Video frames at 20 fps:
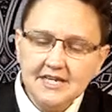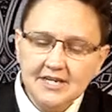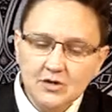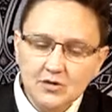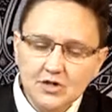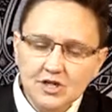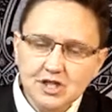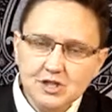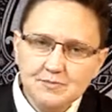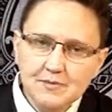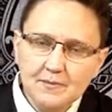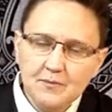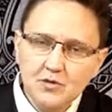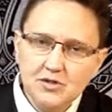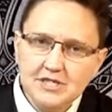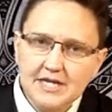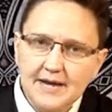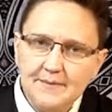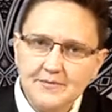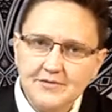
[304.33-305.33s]
in order to spend more
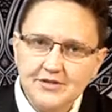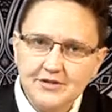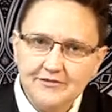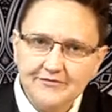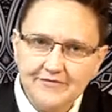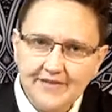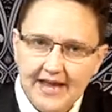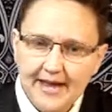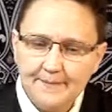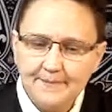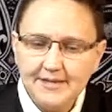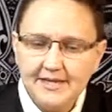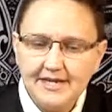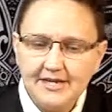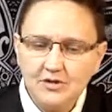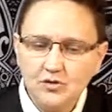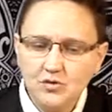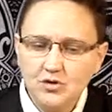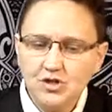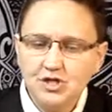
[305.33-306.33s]
time with their family,
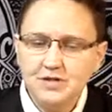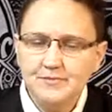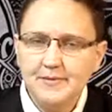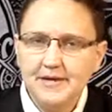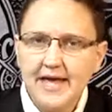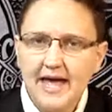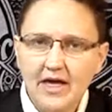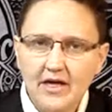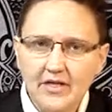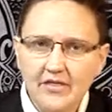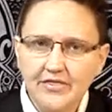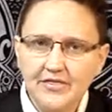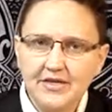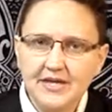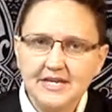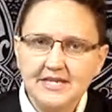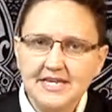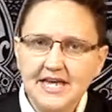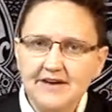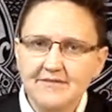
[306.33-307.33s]
in order to be
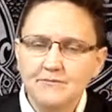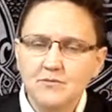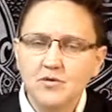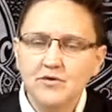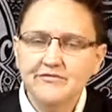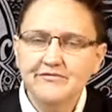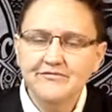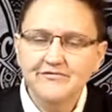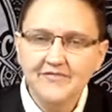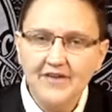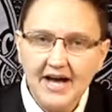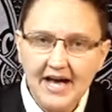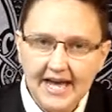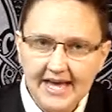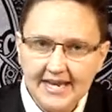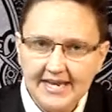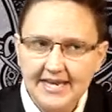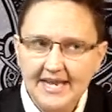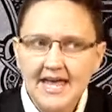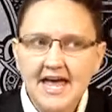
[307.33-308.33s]
healthy, to have more
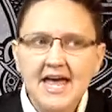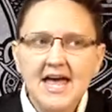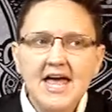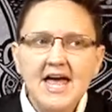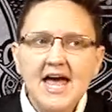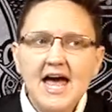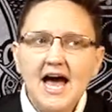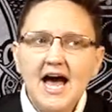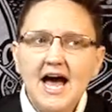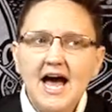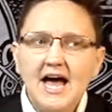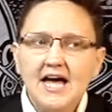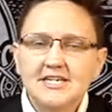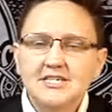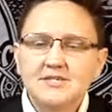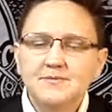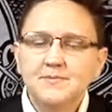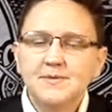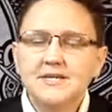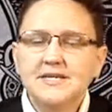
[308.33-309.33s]
fun,
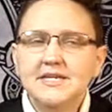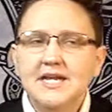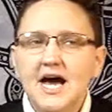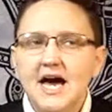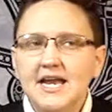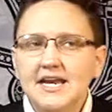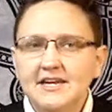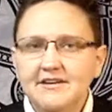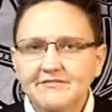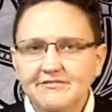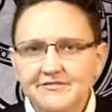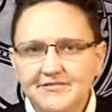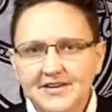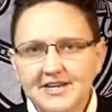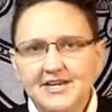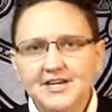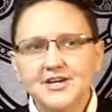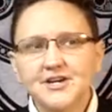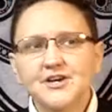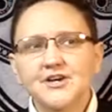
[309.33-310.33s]
to be not in
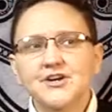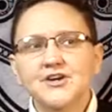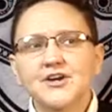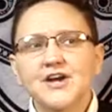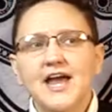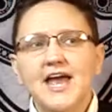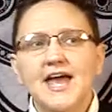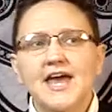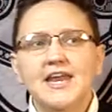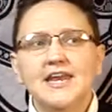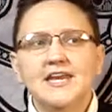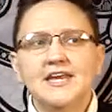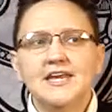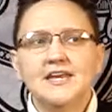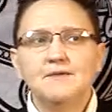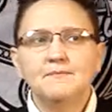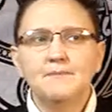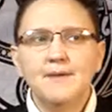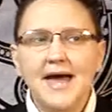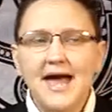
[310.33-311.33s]
fear and
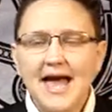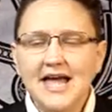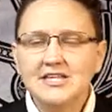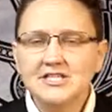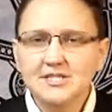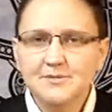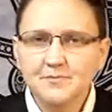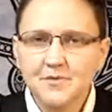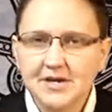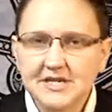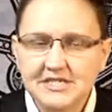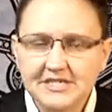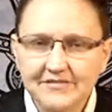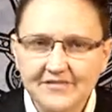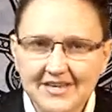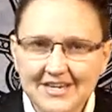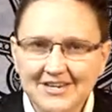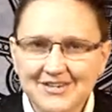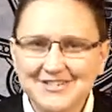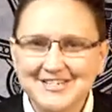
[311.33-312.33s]
in bad suppressive
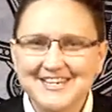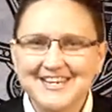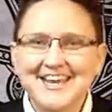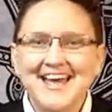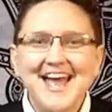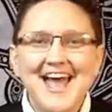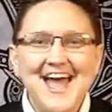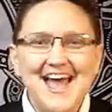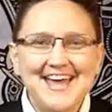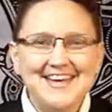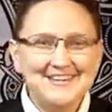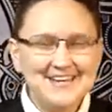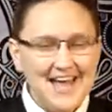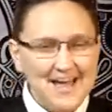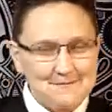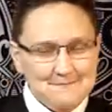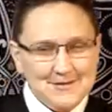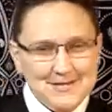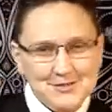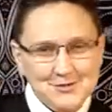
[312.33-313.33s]
energy, and
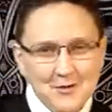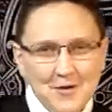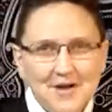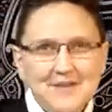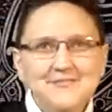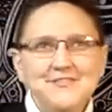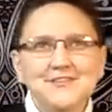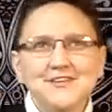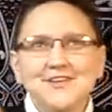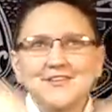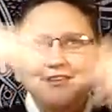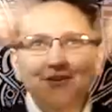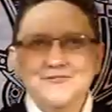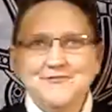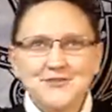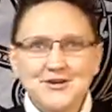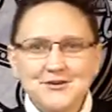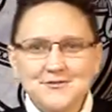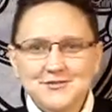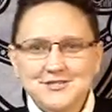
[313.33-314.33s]
be joyful in their
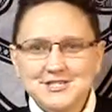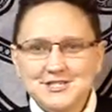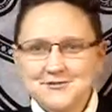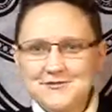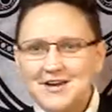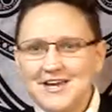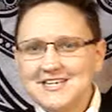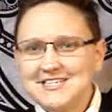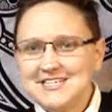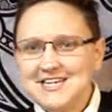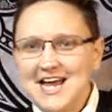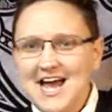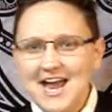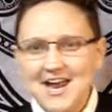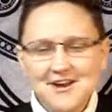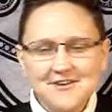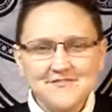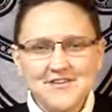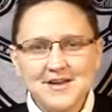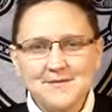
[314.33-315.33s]
frequency raised and a
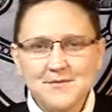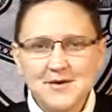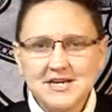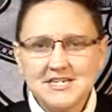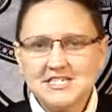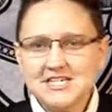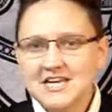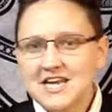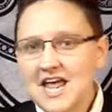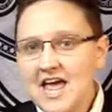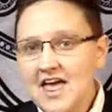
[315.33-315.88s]
higher vibration,